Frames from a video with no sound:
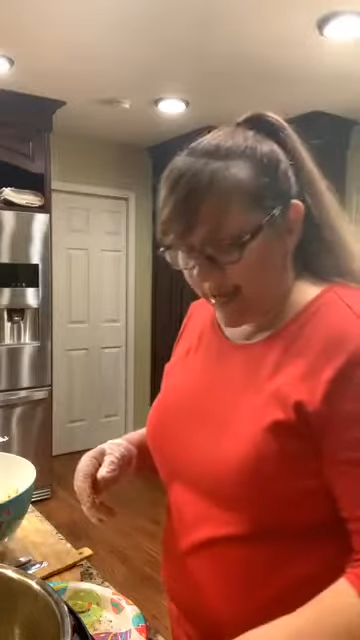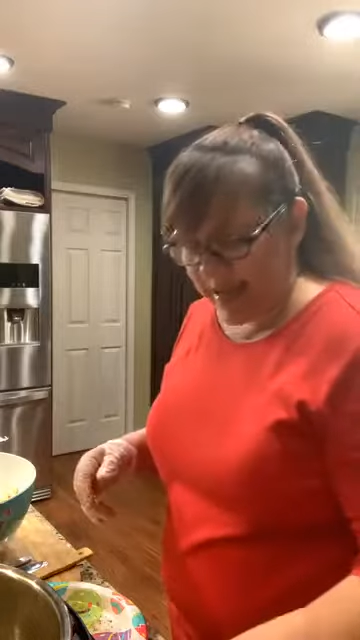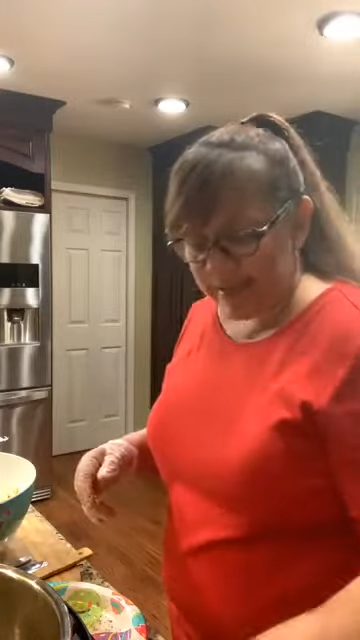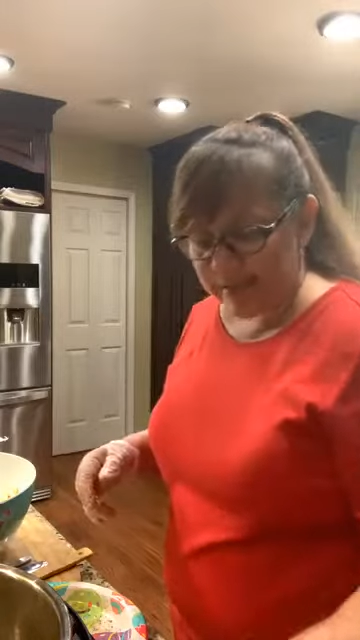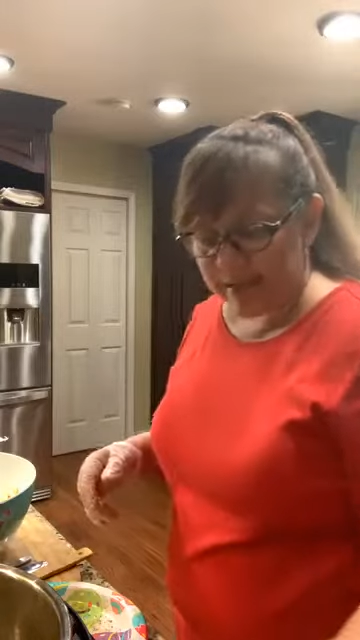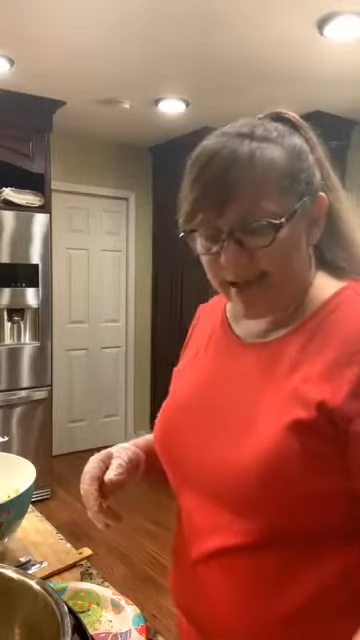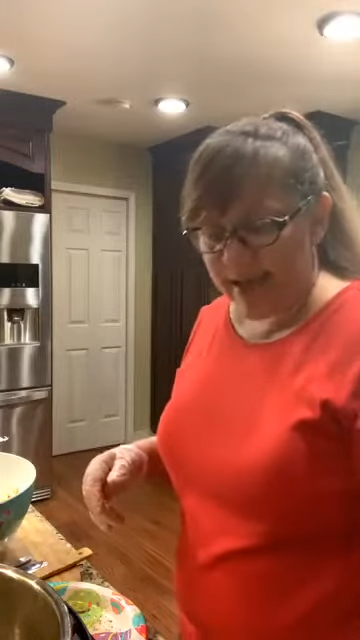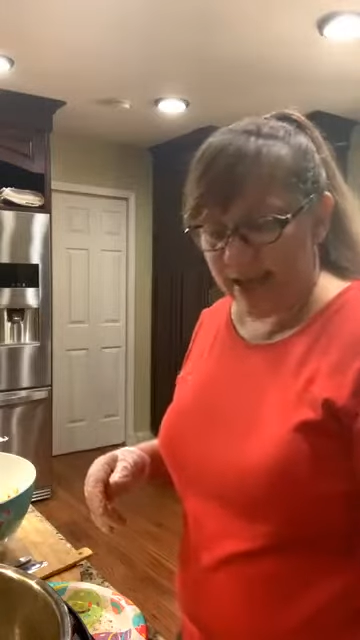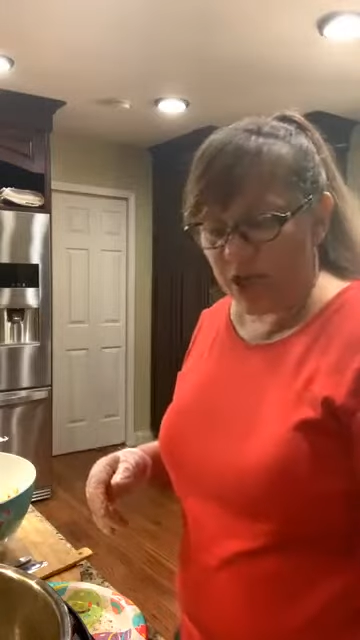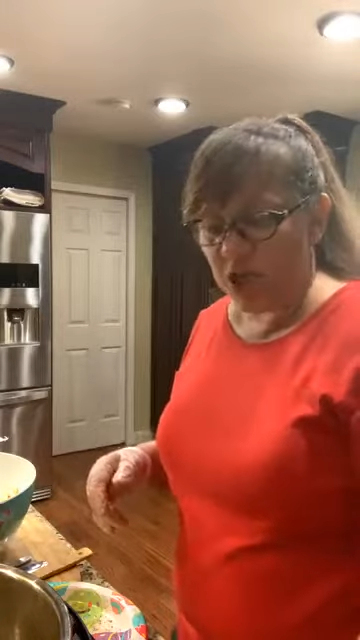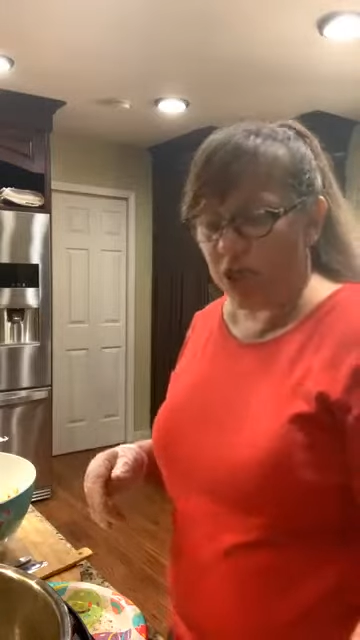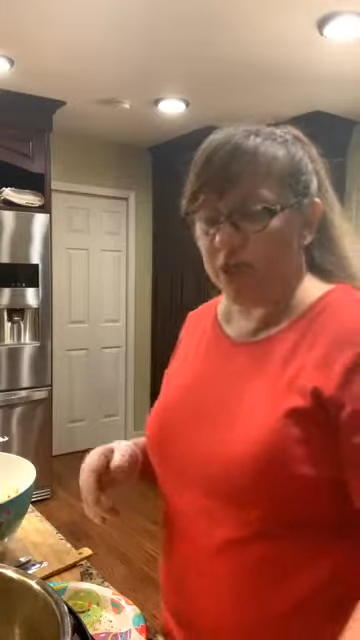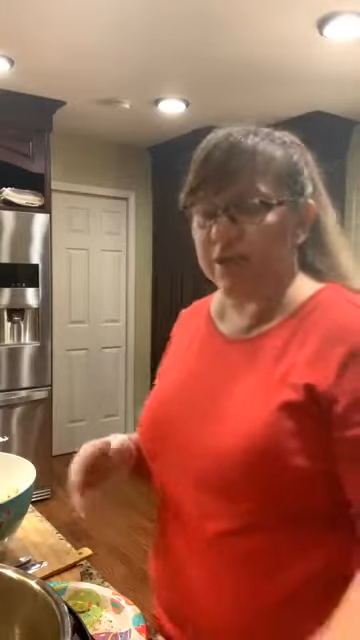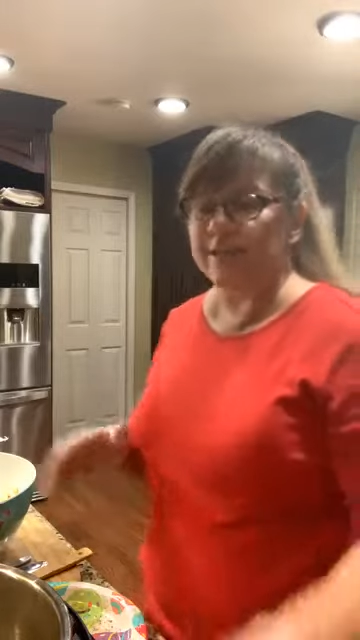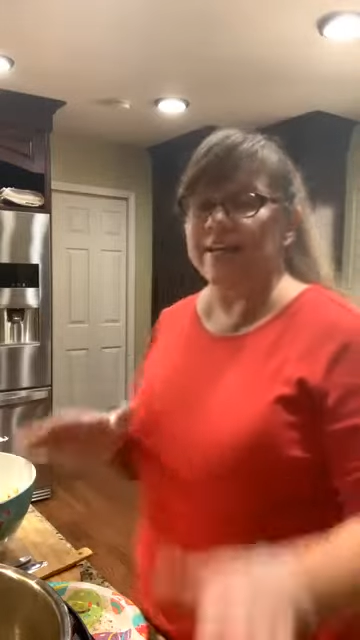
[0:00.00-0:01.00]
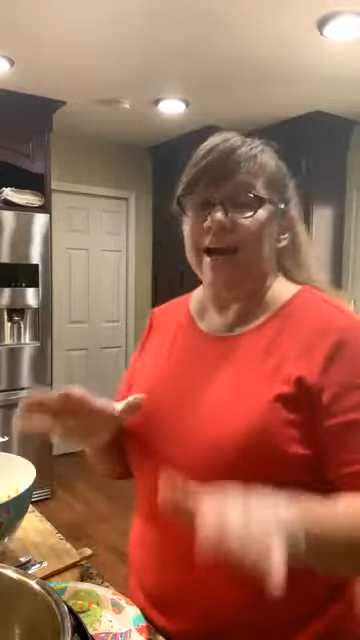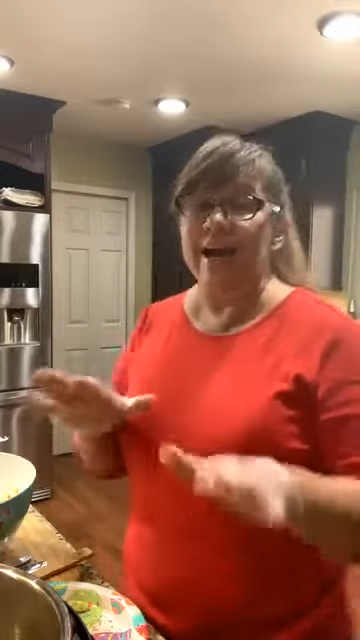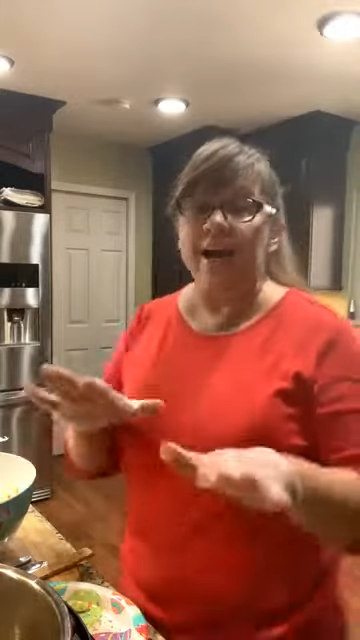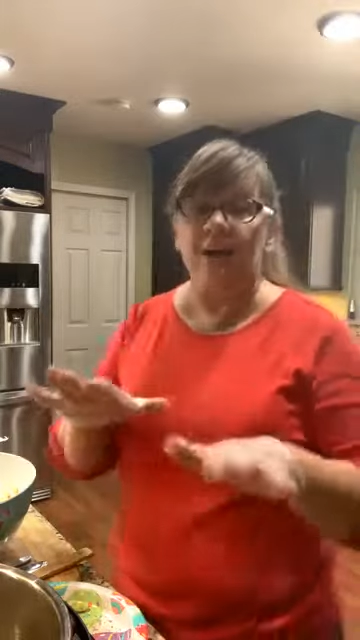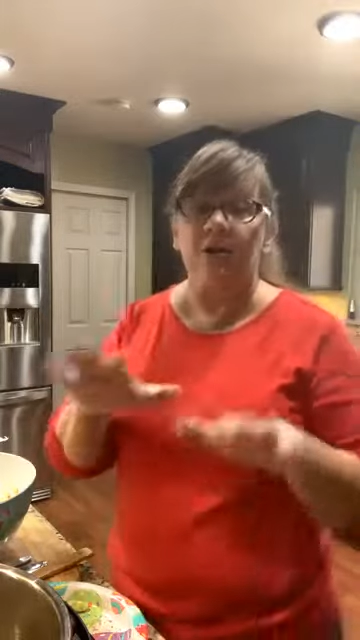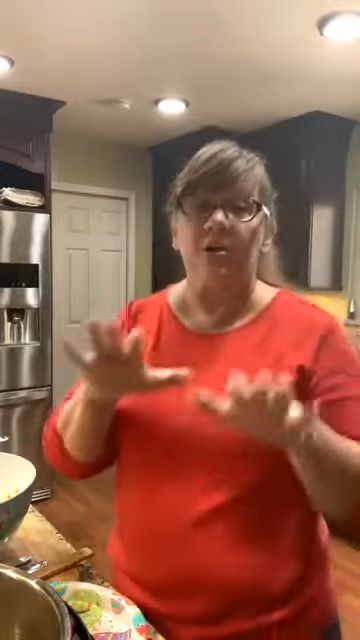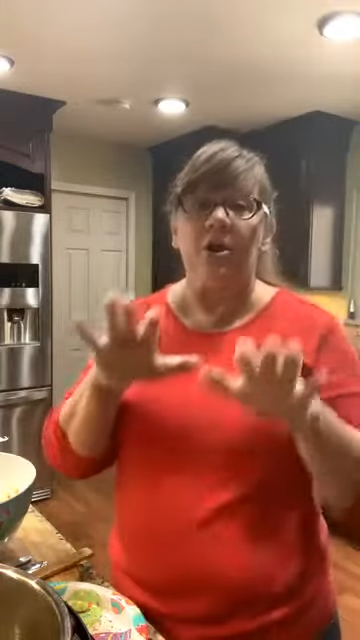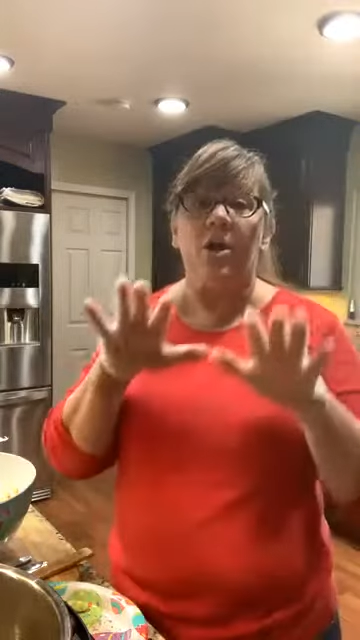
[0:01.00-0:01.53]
as they cook down,